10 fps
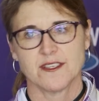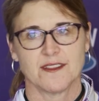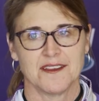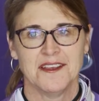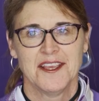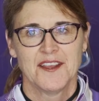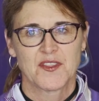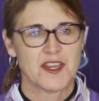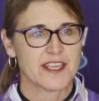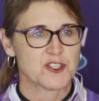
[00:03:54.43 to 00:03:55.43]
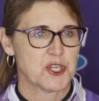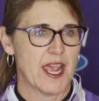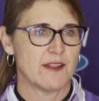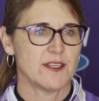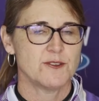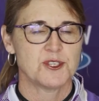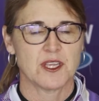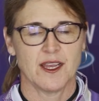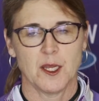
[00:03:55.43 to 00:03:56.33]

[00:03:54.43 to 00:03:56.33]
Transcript: to the next challenge.